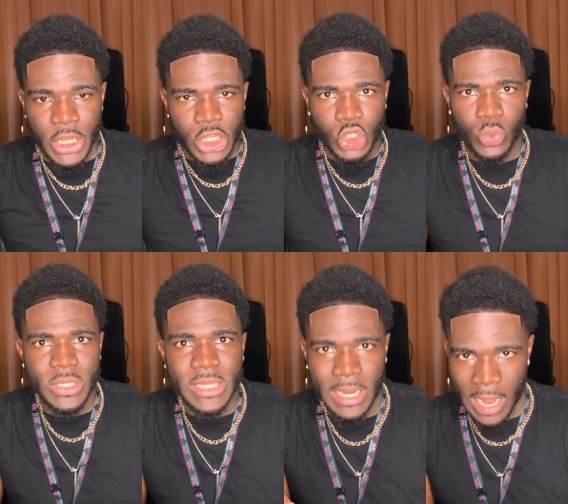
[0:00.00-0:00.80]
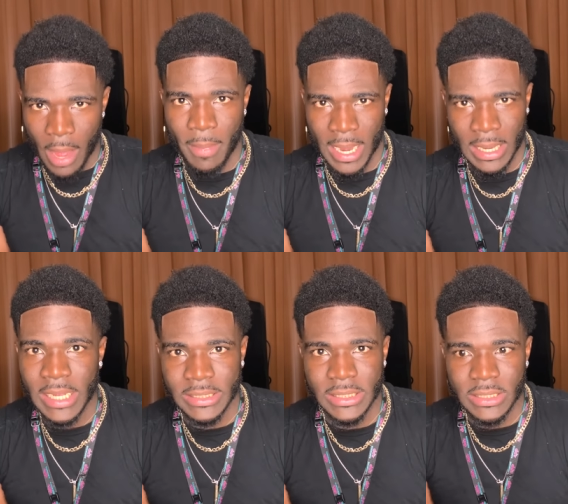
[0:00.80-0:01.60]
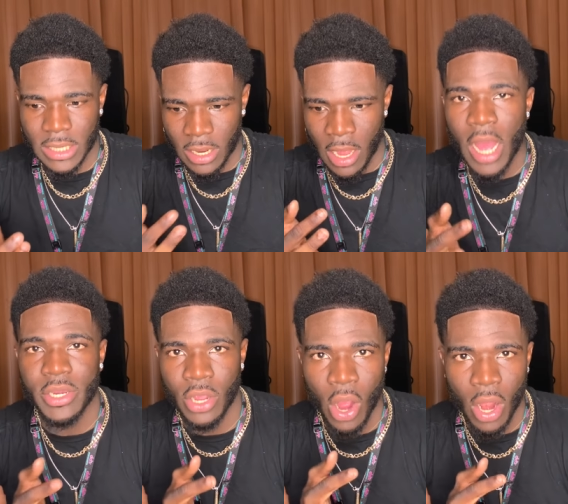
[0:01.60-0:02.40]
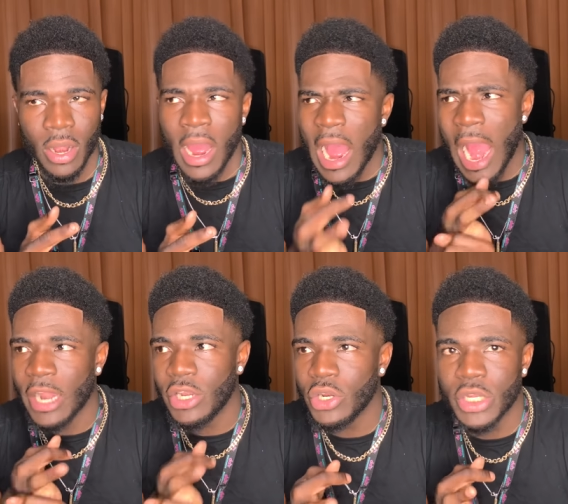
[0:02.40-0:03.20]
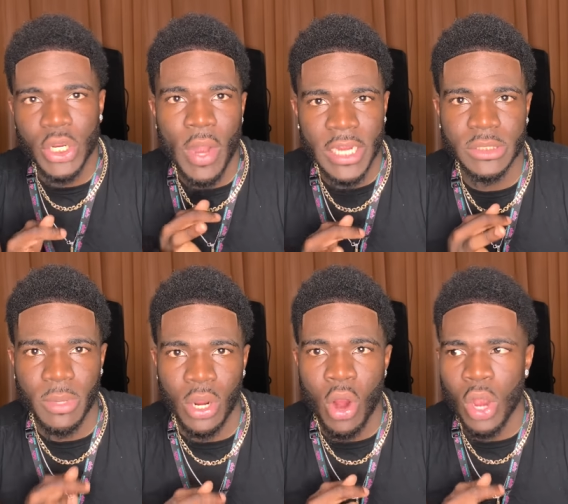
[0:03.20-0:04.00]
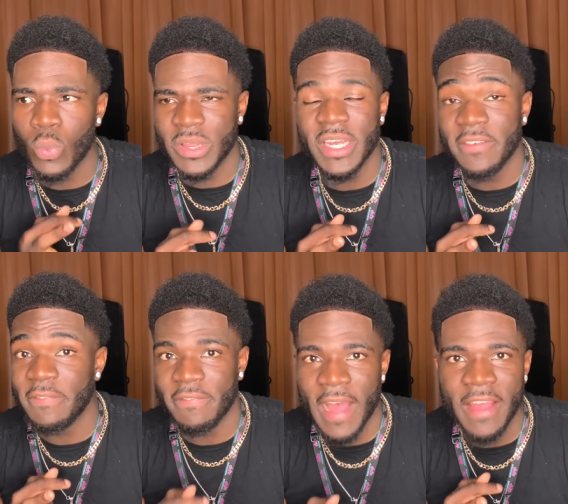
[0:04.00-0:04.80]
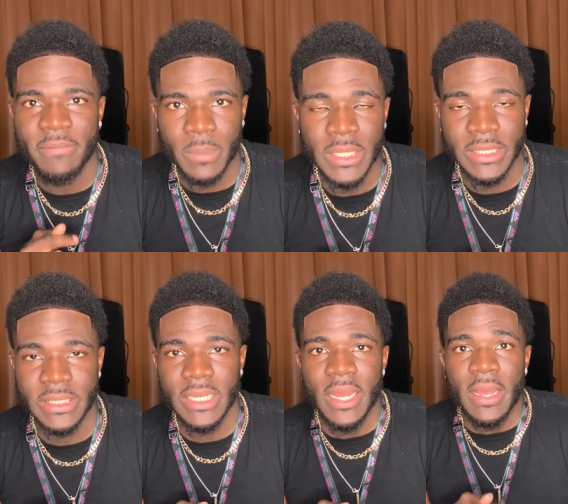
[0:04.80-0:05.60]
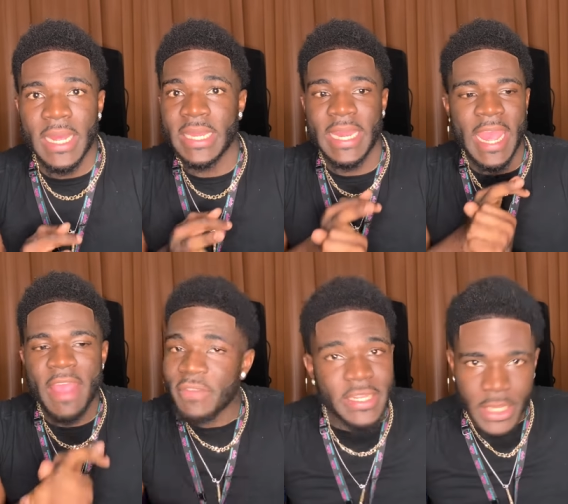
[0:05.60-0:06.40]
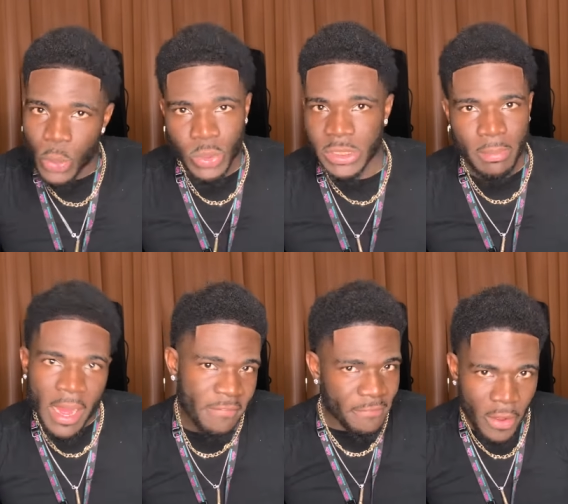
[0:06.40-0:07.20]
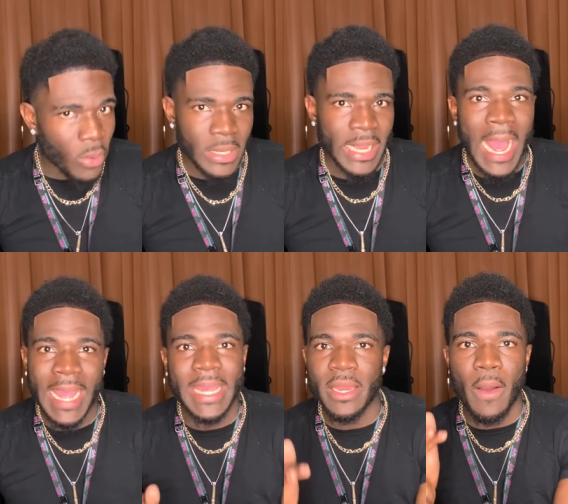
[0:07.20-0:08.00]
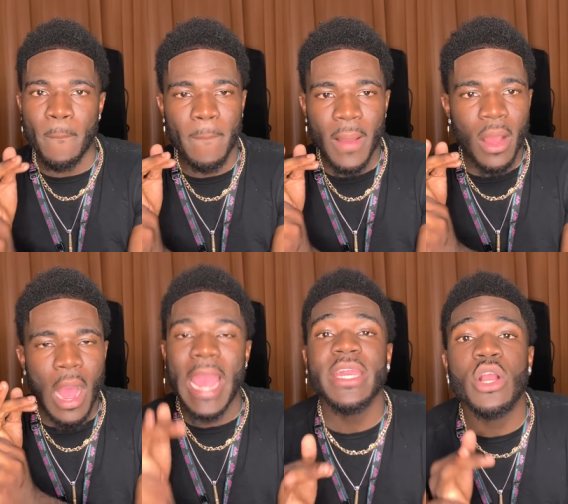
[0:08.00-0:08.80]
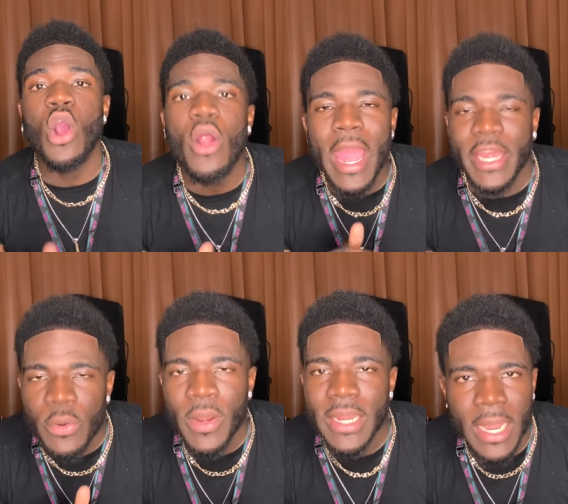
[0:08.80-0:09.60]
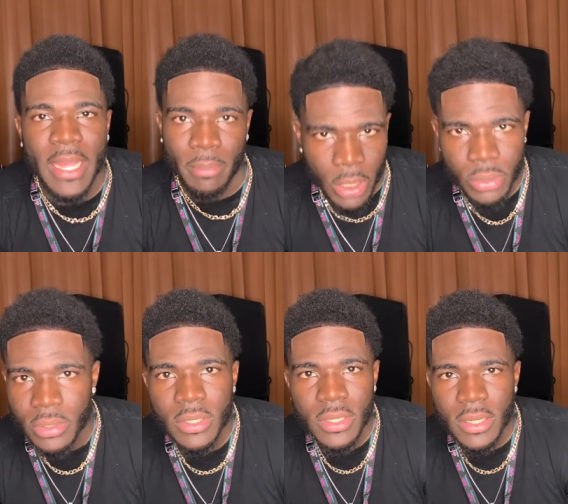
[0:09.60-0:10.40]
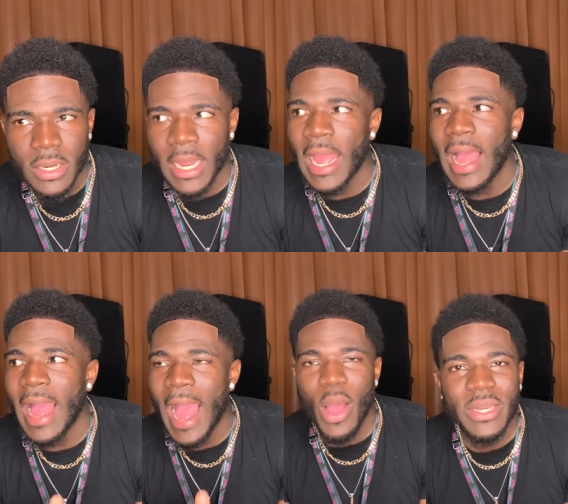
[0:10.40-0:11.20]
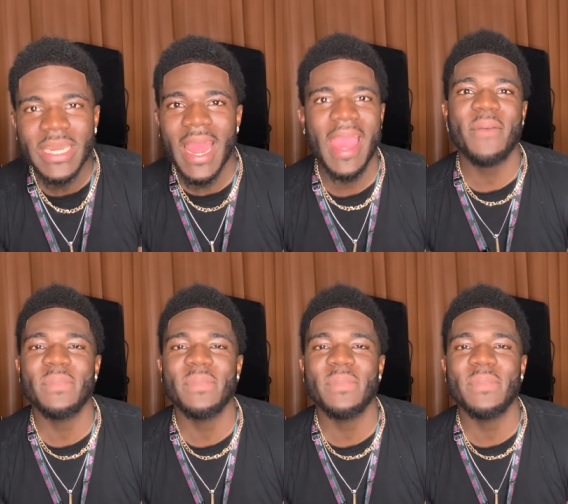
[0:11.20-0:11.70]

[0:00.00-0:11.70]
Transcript: Soon as I got my license, got the car, I literally crashed my car within 5 months and everything was my fault. Like I hit a car at a red light, bro. Like how did that happen?